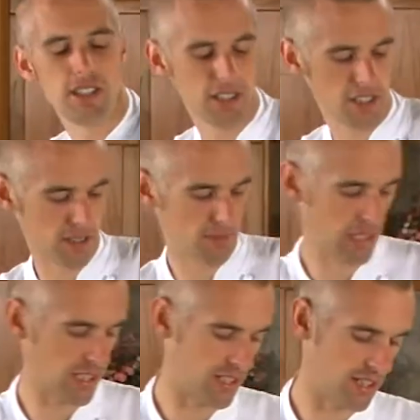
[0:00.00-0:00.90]
dishes,
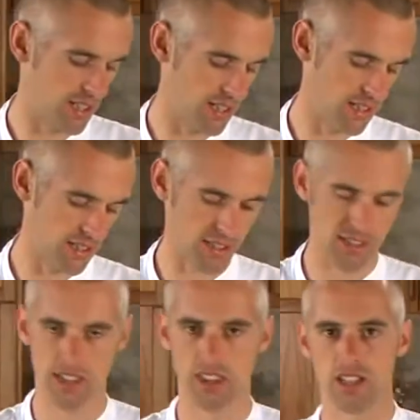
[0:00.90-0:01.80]
millet
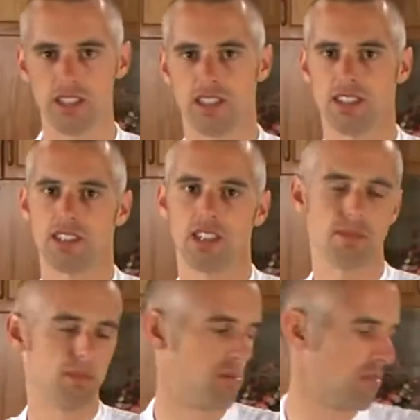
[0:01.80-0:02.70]
dishes, things that
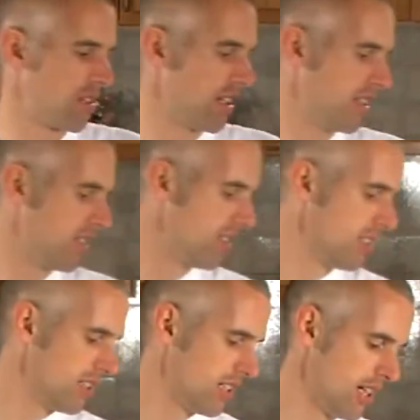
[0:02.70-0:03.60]
steam the water.
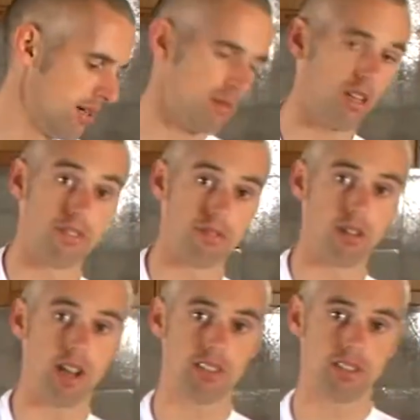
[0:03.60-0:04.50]
A lot of
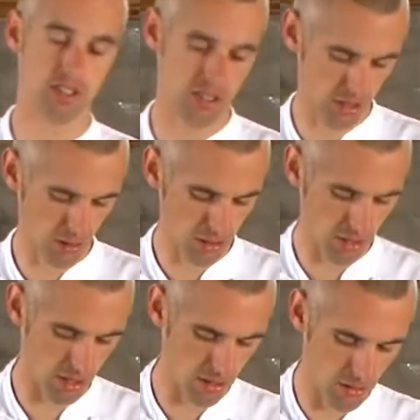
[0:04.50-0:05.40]
rice dishes
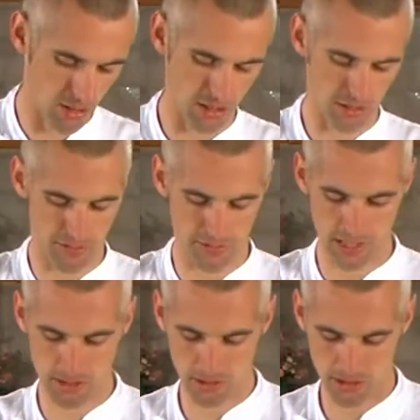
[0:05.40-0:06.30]
also, quite good for
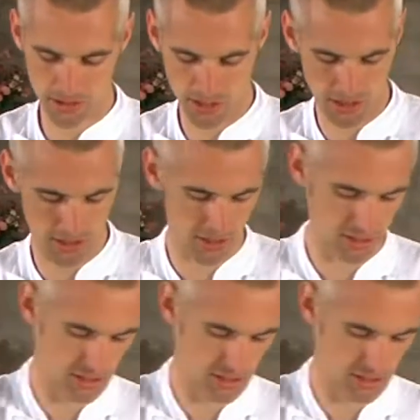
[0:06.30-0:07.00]
vegetable stock.